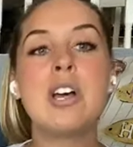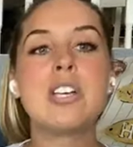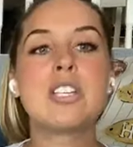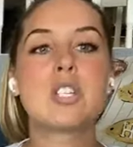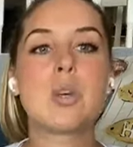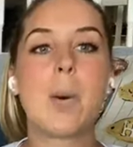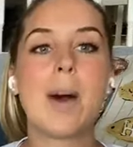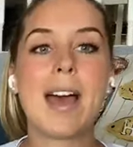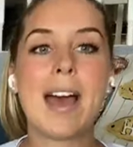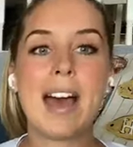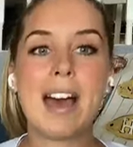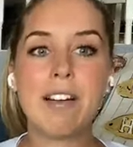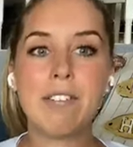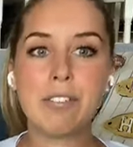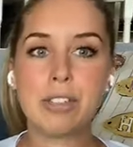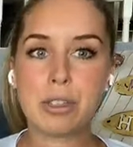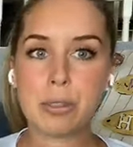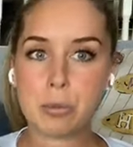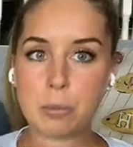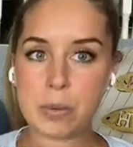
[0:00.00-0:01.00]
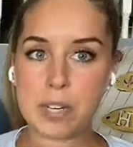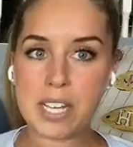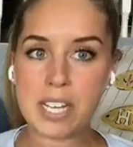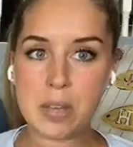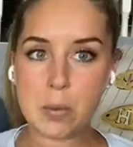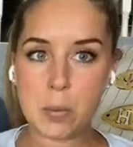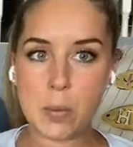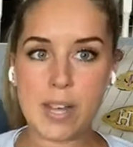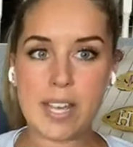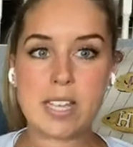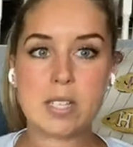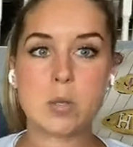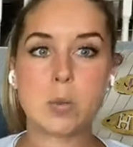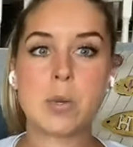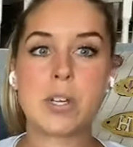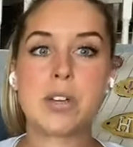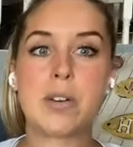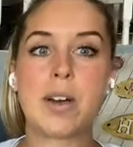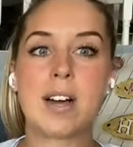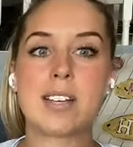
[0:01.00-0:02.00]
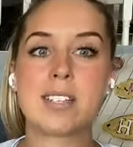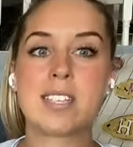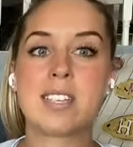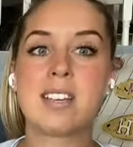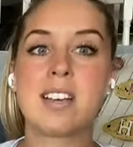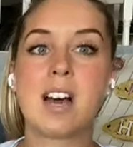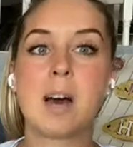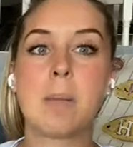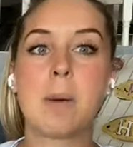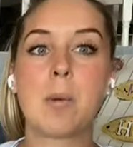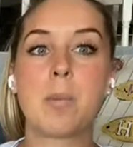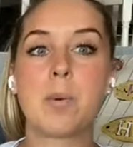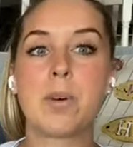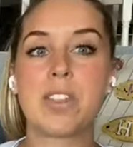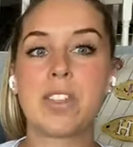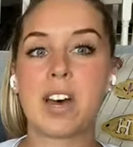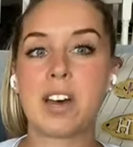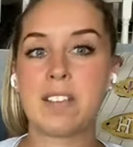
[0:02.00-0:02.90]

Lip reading: So I have 3 ways where you guys can come up with